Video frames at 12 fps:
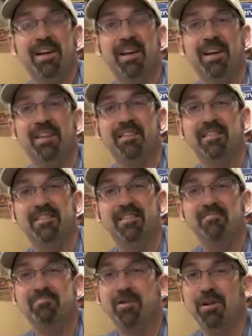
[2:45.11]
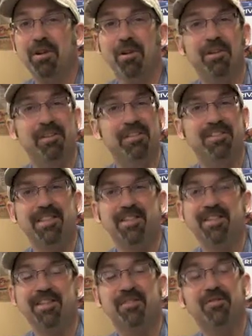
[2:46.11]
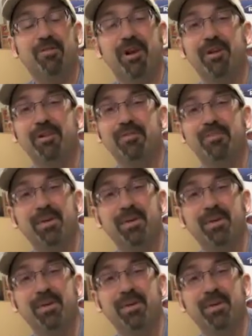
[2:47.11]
and putting all these things in a truck,